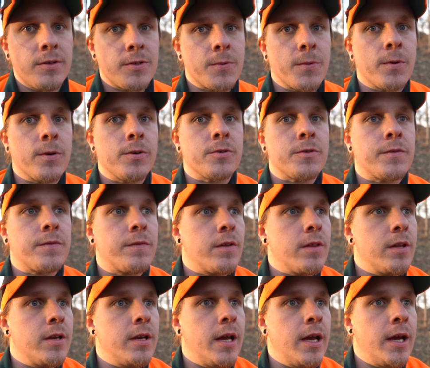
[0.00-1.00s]
squirrels for
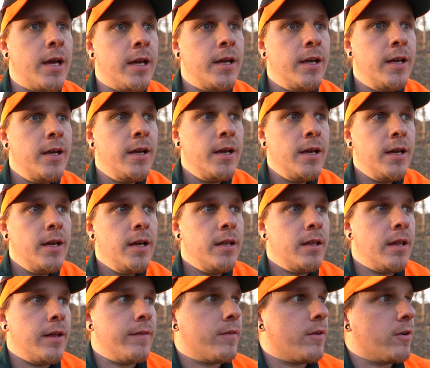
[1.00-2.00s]
the day, and
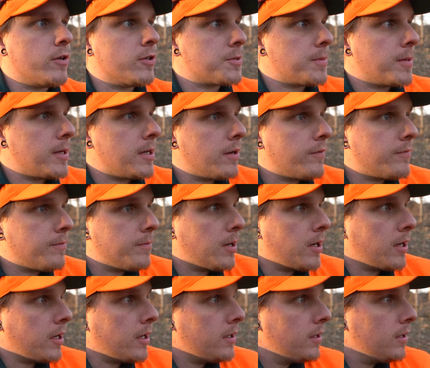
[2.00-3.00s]
they've cost me enough
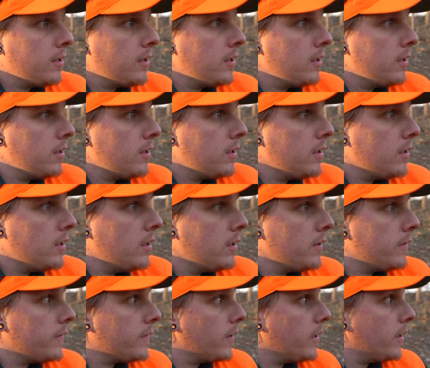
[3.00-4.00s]
money.
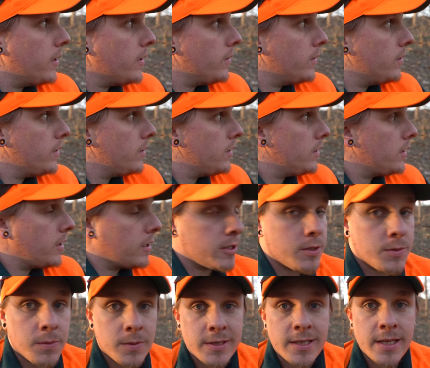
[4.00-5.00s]
So I
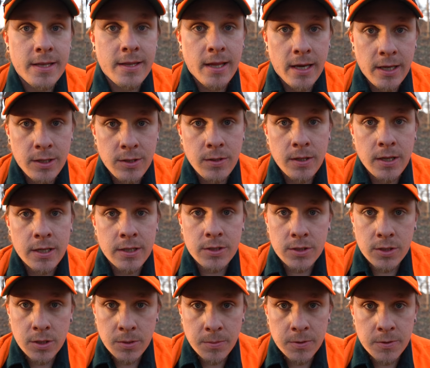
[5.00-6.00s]
just want to say thank you guys
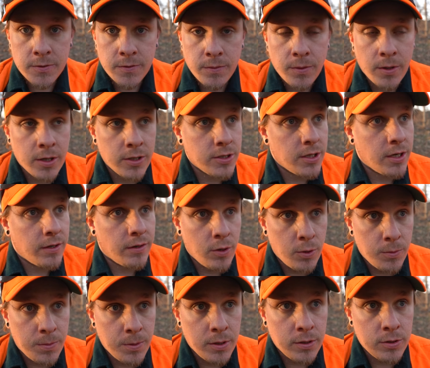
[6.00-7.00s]
so much for watching. I
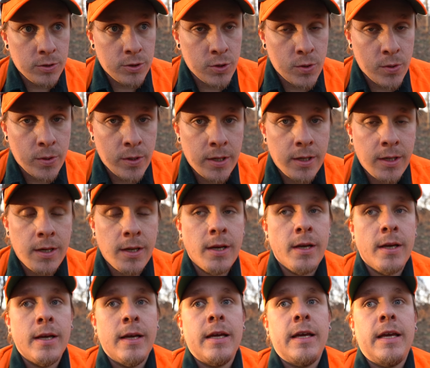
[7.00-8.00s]
hope you enjoyed.
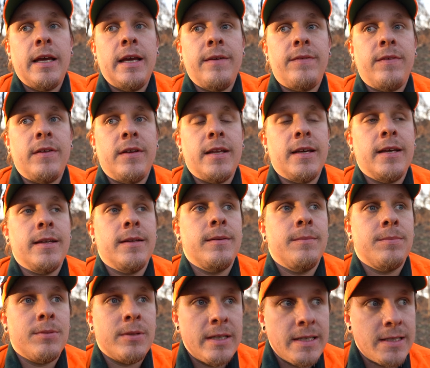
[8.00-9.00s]
If you did,
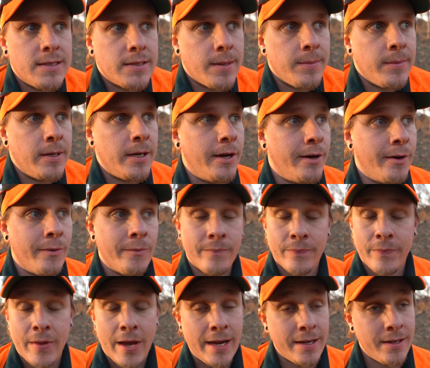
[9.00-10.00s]
please let me know.
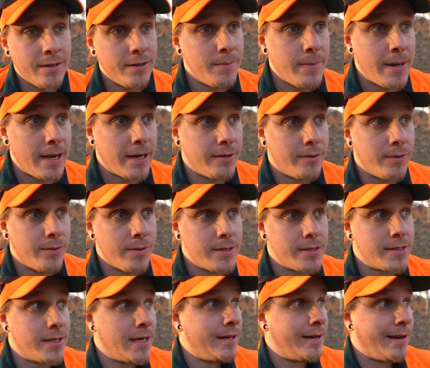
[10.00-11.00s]
I can come back and do this
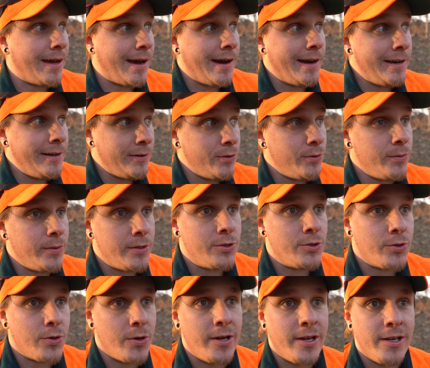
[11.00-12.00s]
again. I do
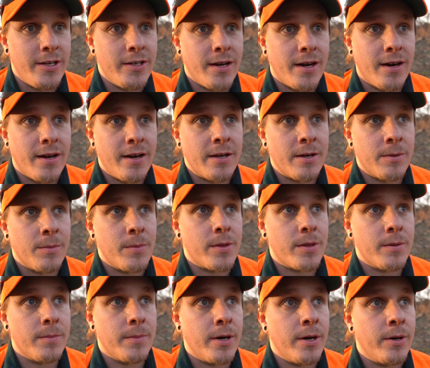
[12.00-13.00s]
enjoy hunting them with
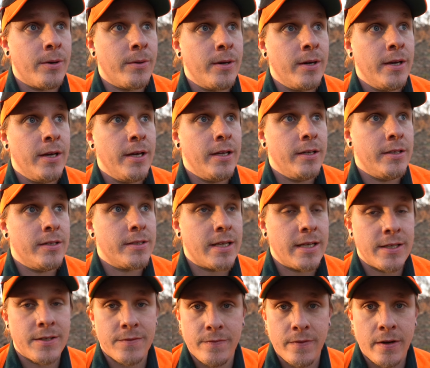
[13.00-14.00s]
a bow. It just
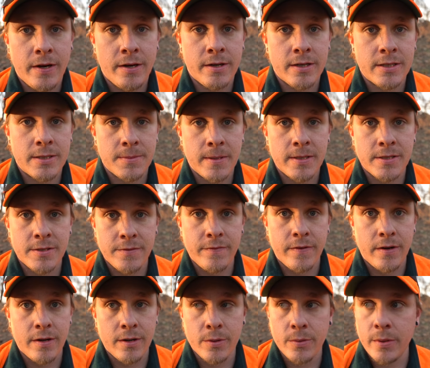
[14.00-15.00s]
gets very expensive
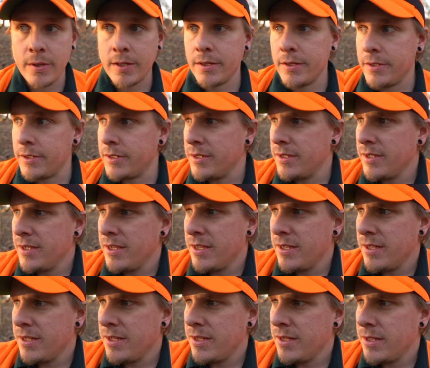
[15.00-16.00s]
very quickly.
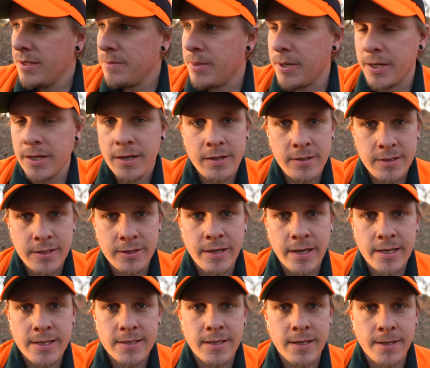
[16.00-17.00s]
But until
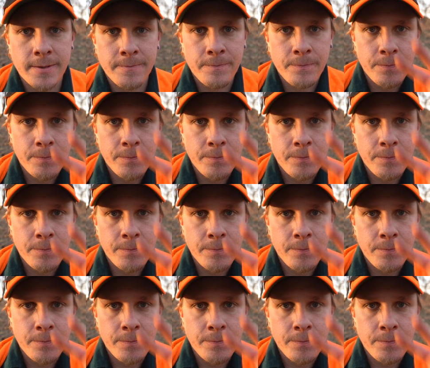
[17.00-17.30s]
next time,